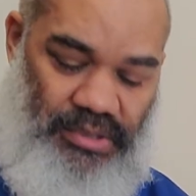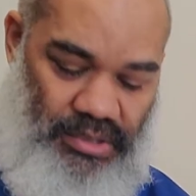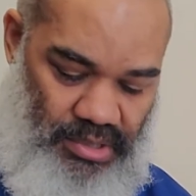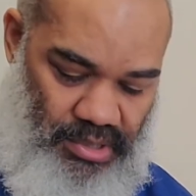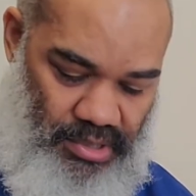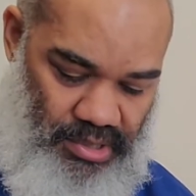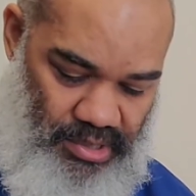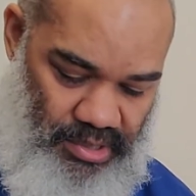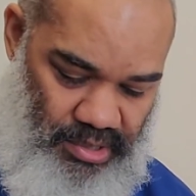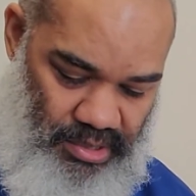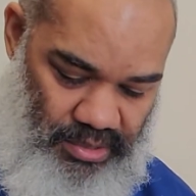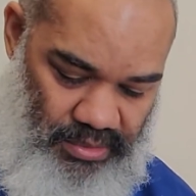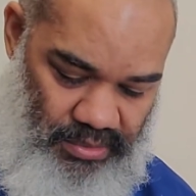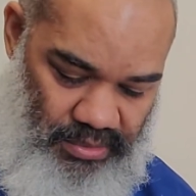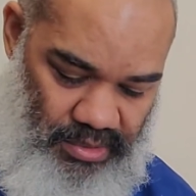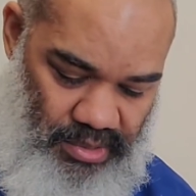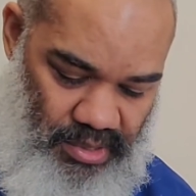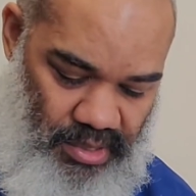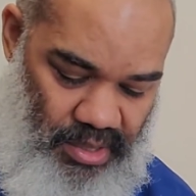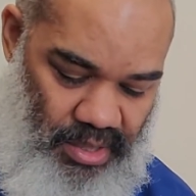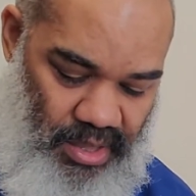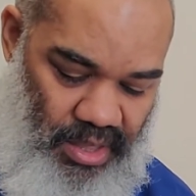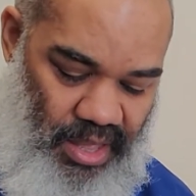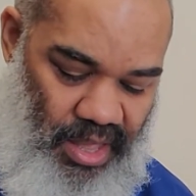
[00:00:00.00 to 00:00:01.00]
All right.
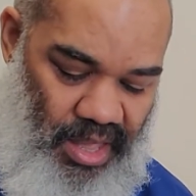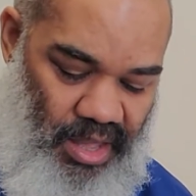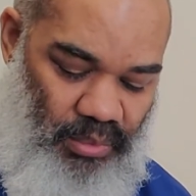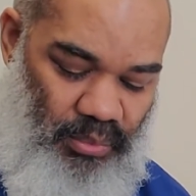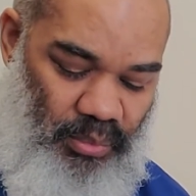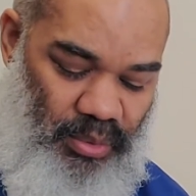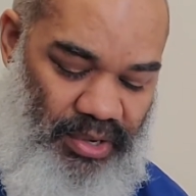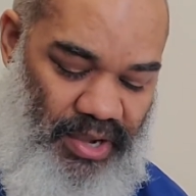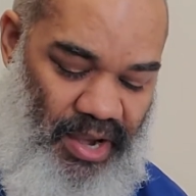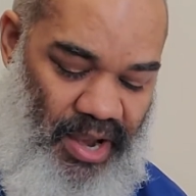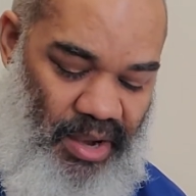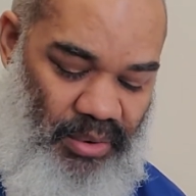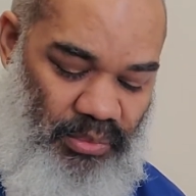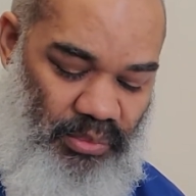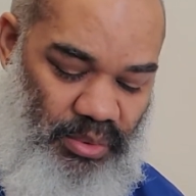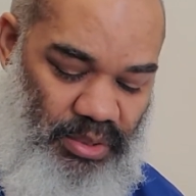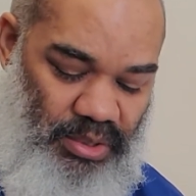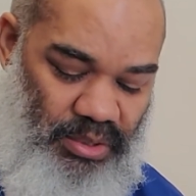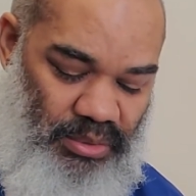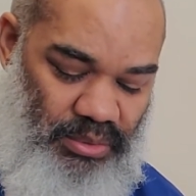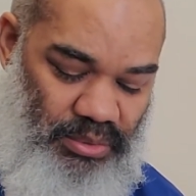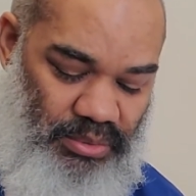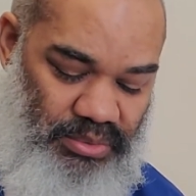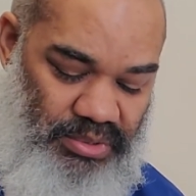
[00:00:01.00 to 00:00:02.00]
And when I
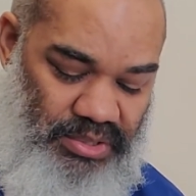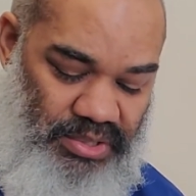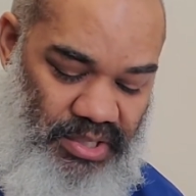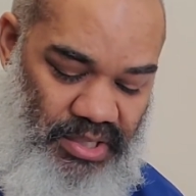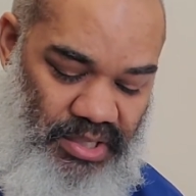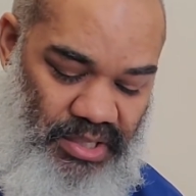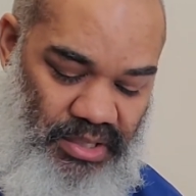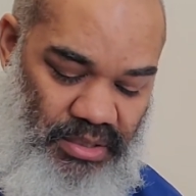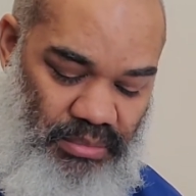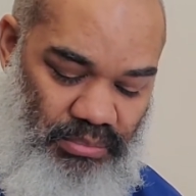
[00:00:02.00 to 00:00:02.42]
rose in the